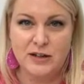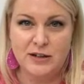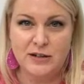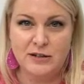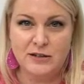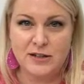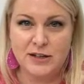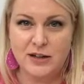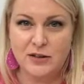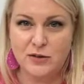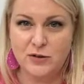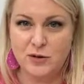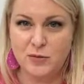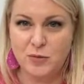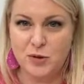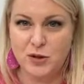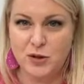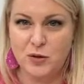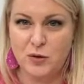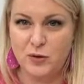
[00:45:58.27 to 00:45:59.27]
together to
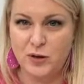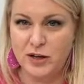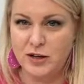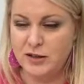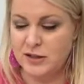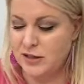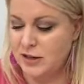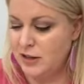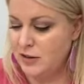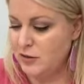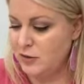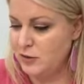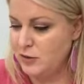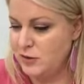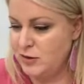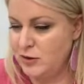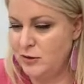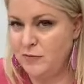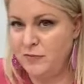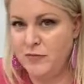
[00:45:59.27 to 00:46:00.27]
put the whole kit together.
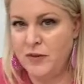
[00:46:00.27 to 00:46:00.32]
So